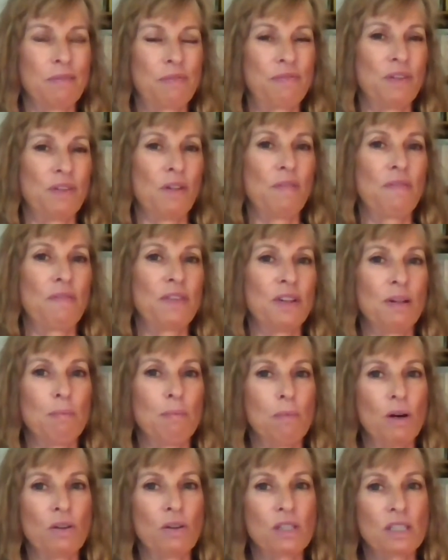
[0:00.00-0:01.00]
fulfill
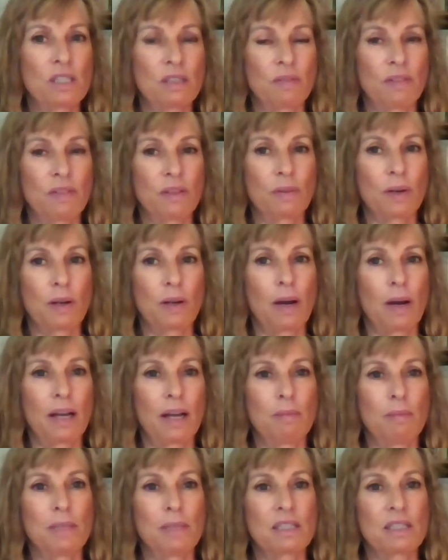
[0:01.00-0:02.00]
most of the
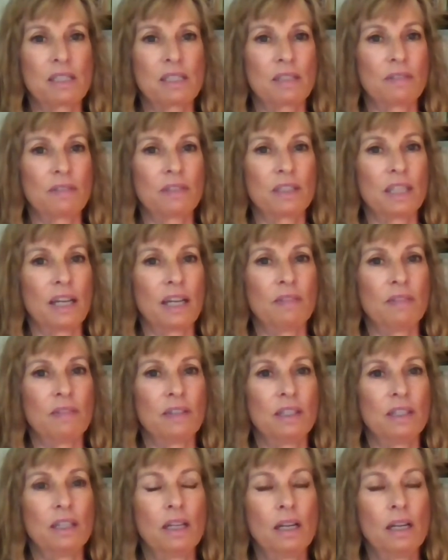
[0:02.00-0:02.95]
requirements of the level.